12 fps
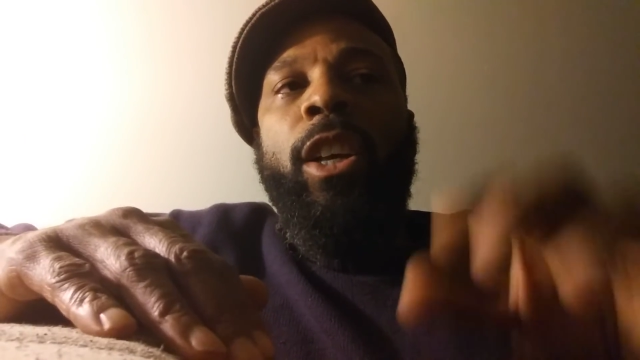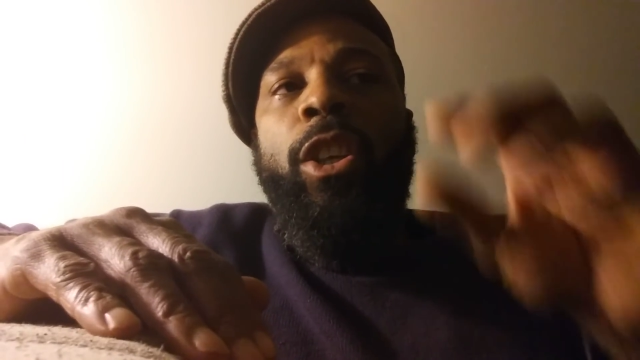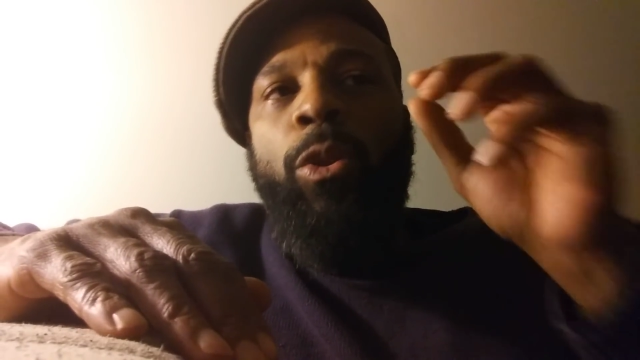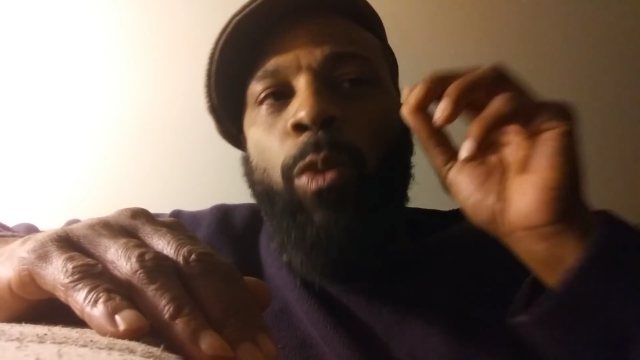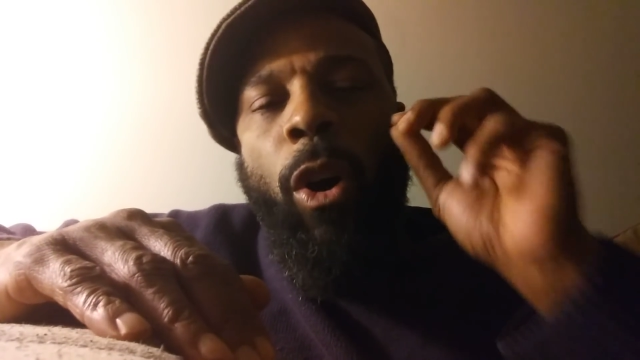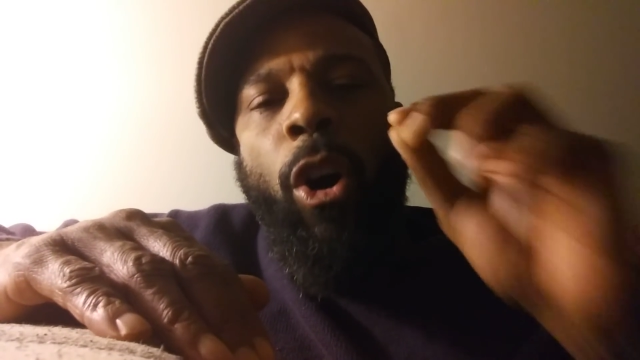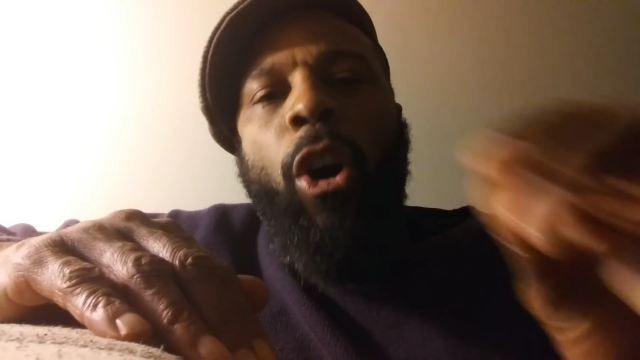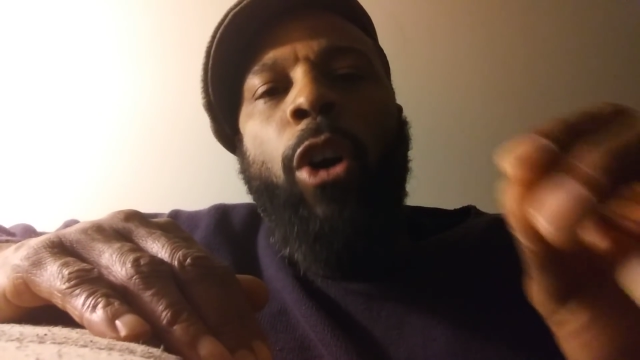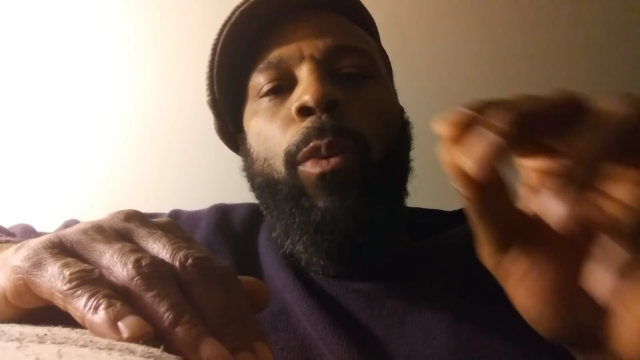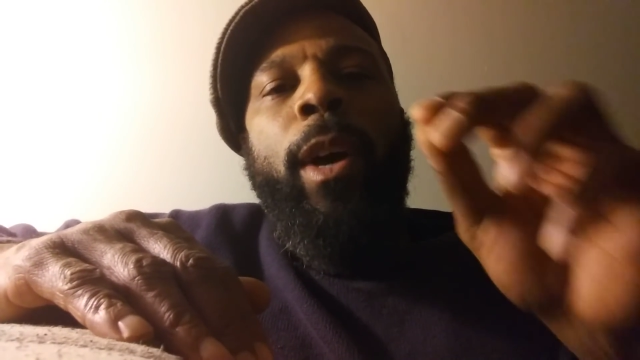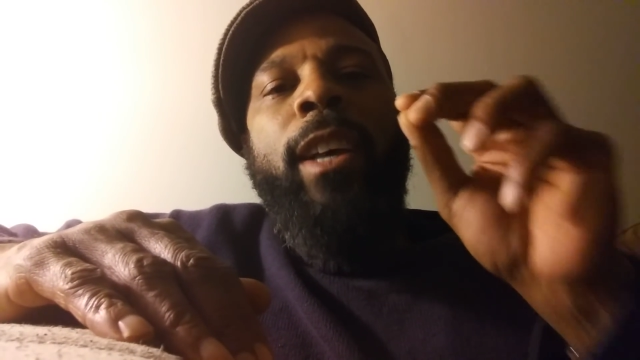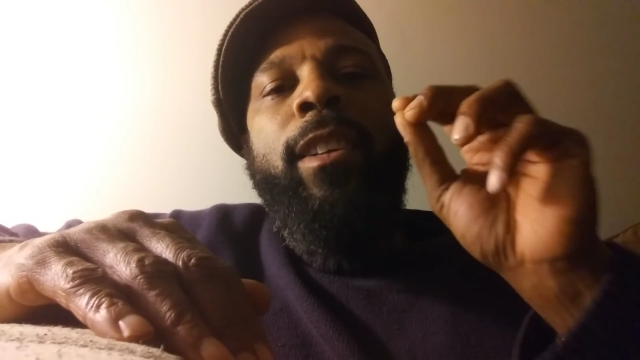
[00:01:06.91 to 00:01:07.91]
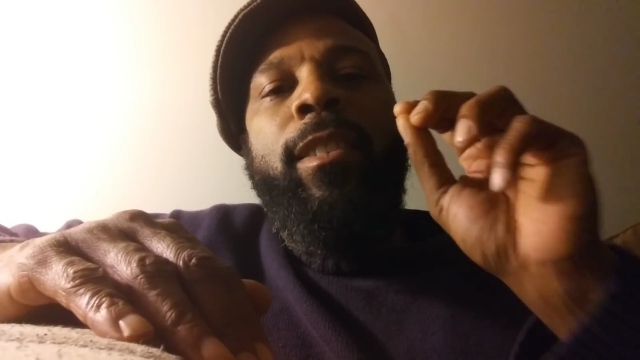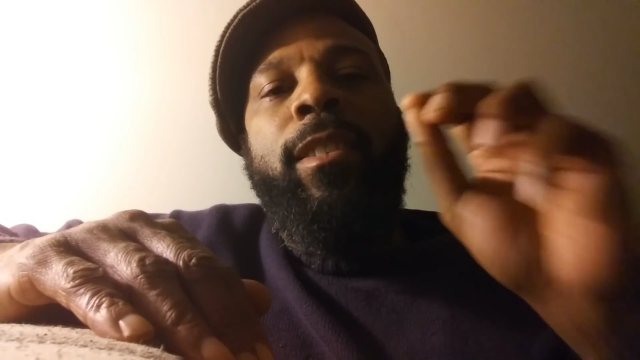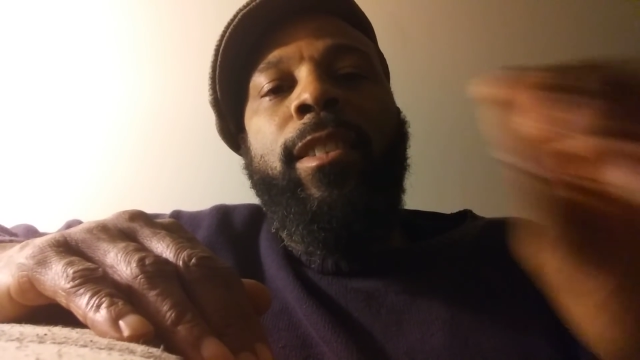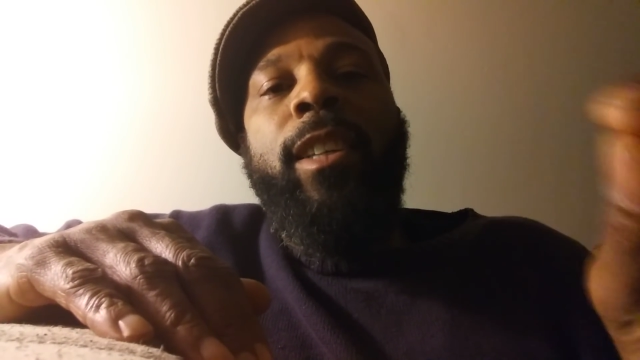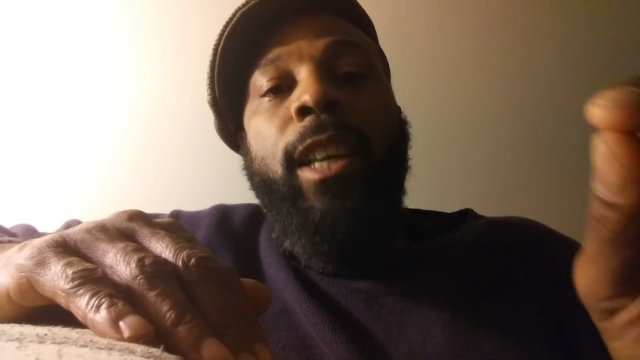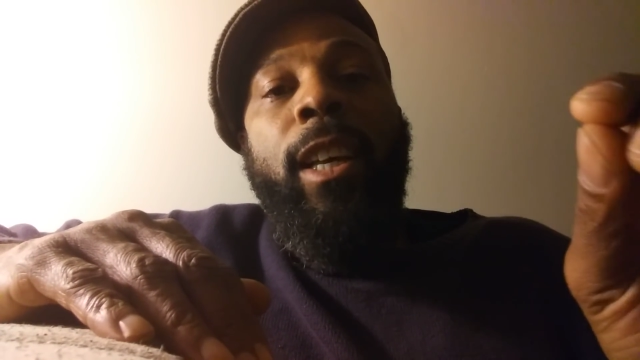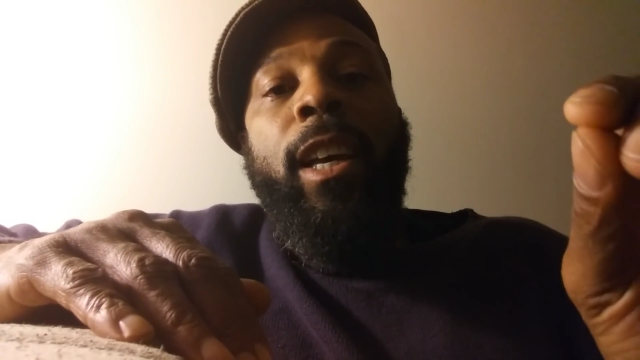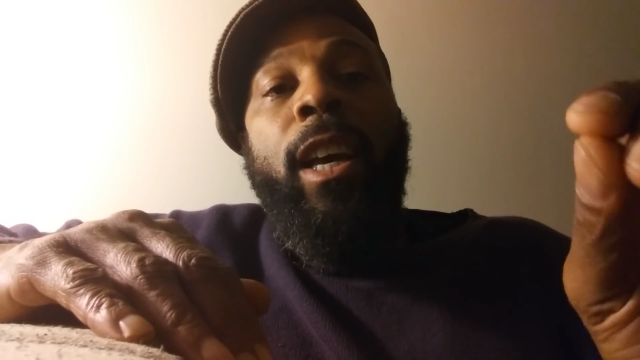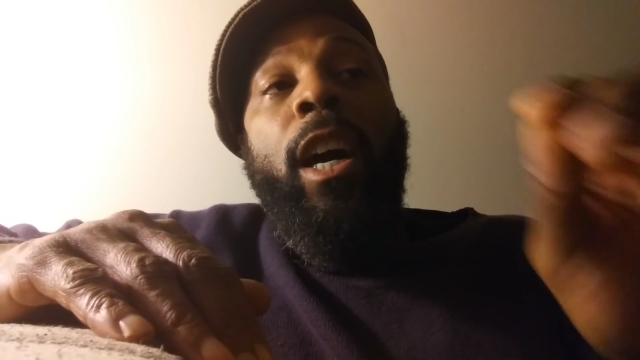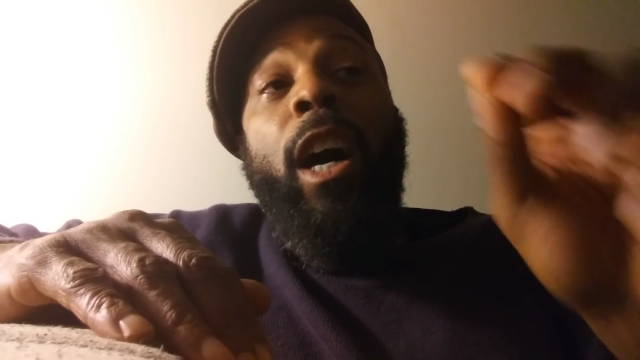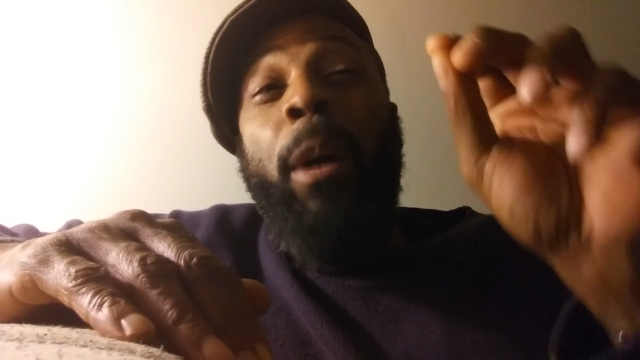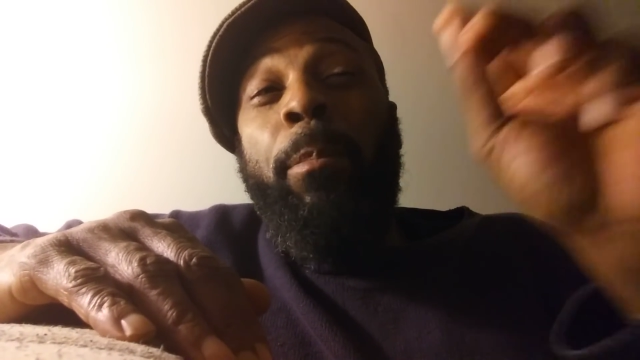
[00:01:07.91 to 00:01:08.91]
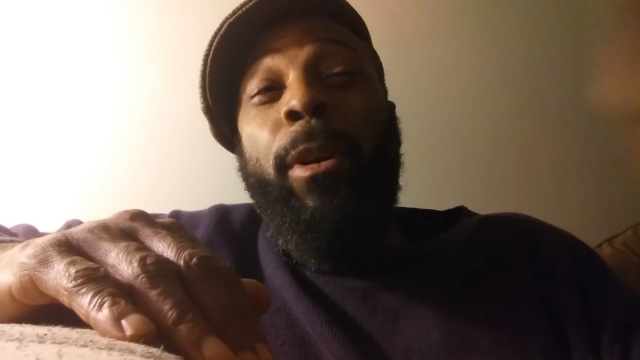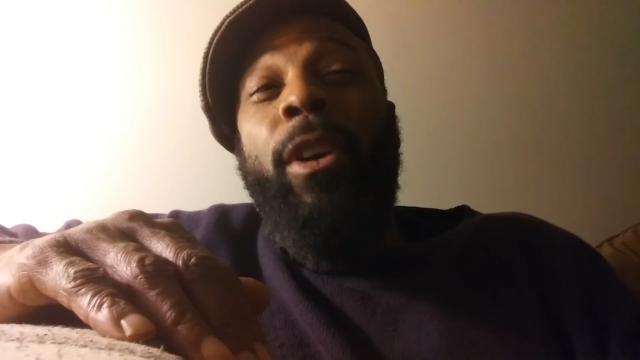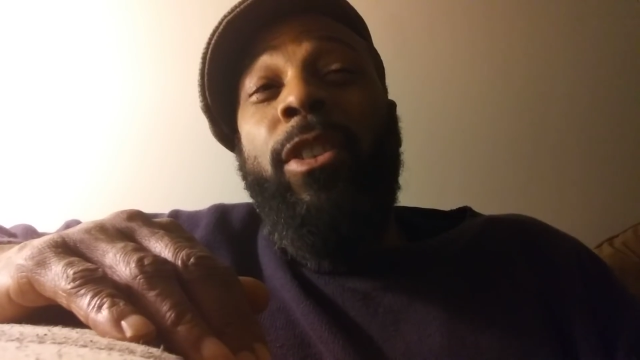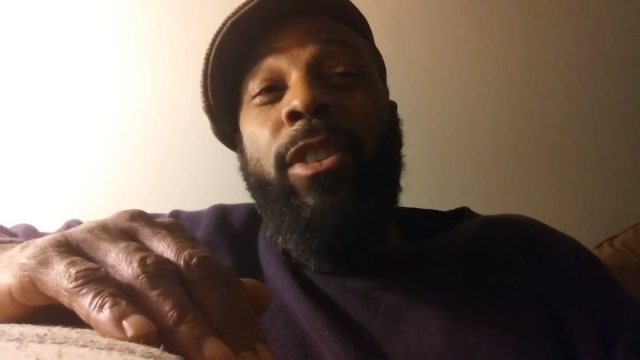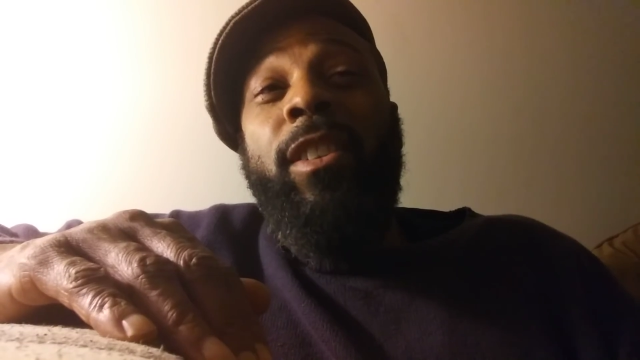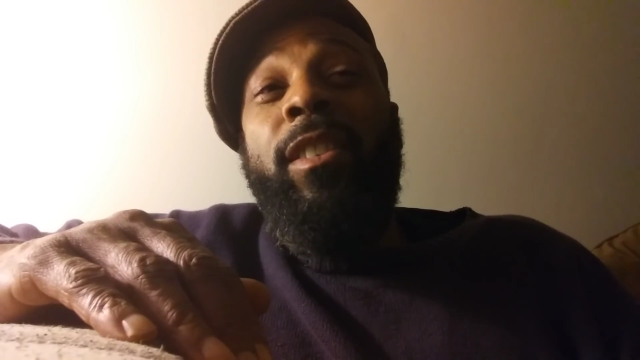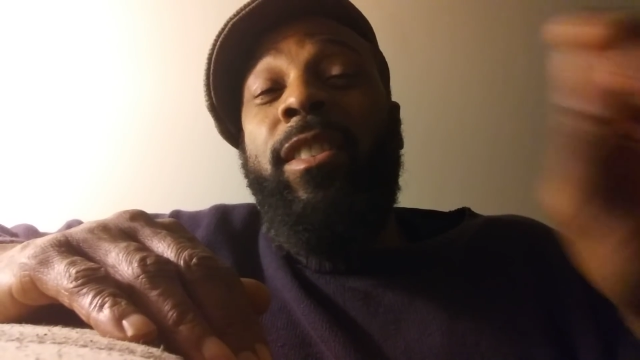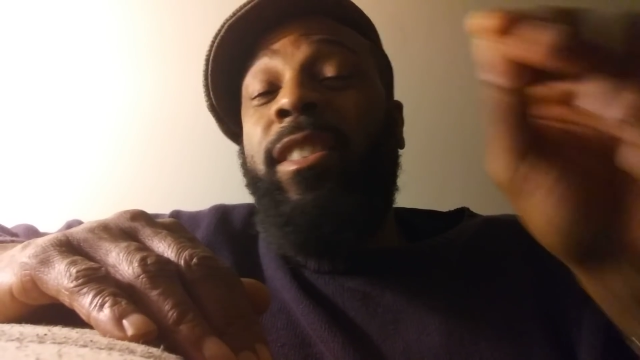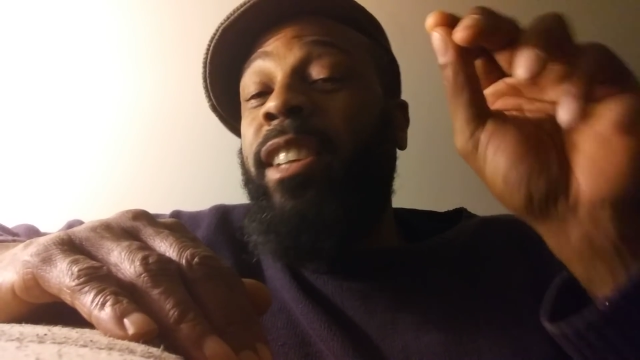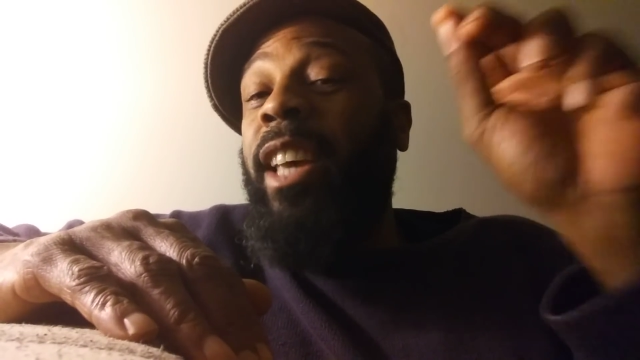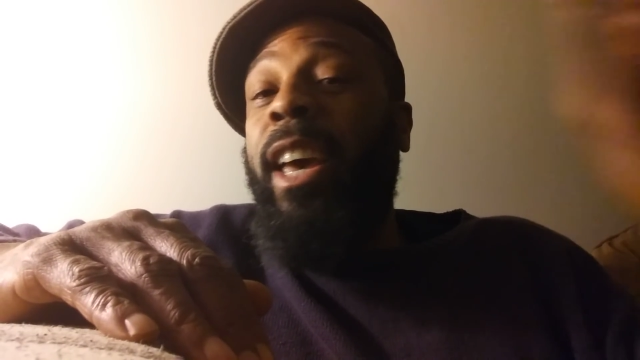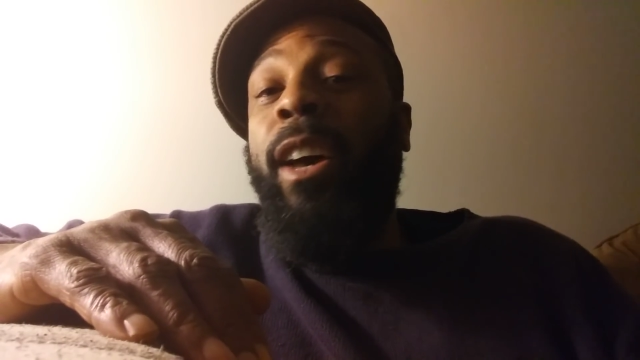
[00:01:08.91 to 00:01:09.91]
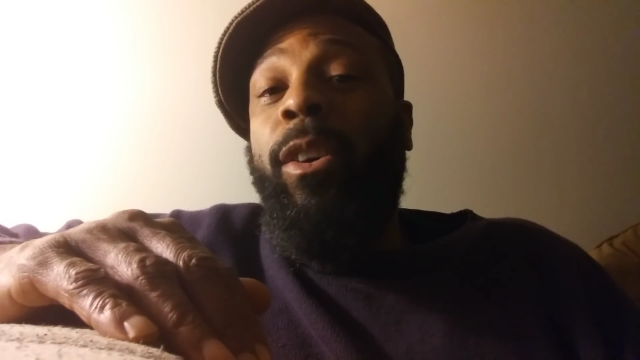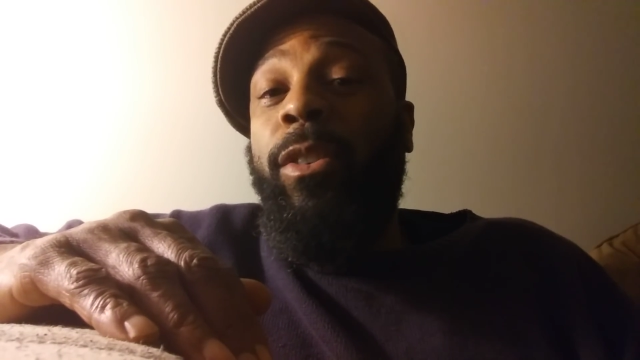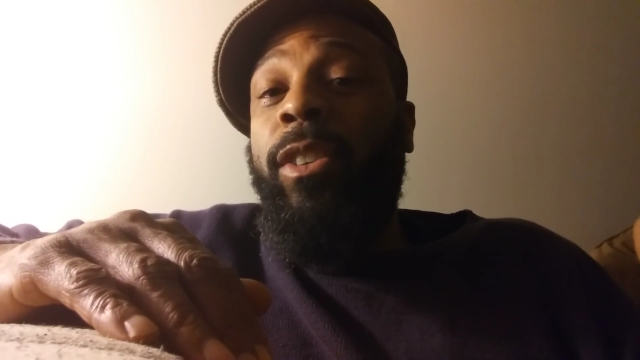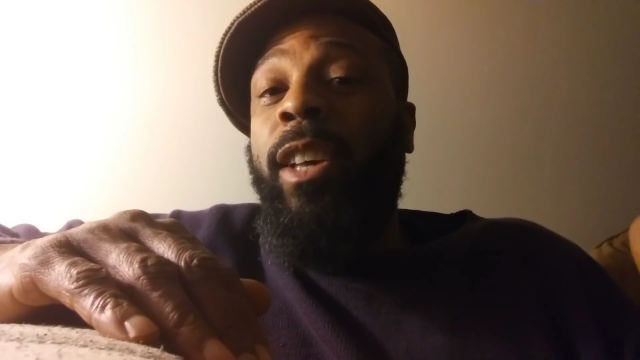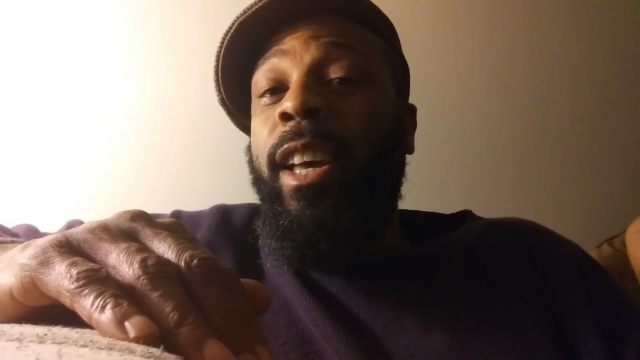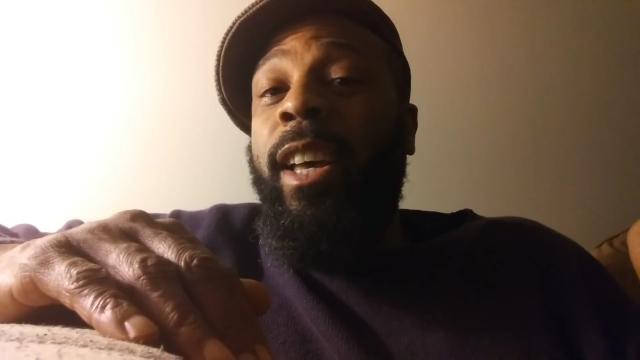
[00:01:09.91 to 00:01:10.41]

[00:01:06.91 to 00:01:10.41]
You always see a person's scales.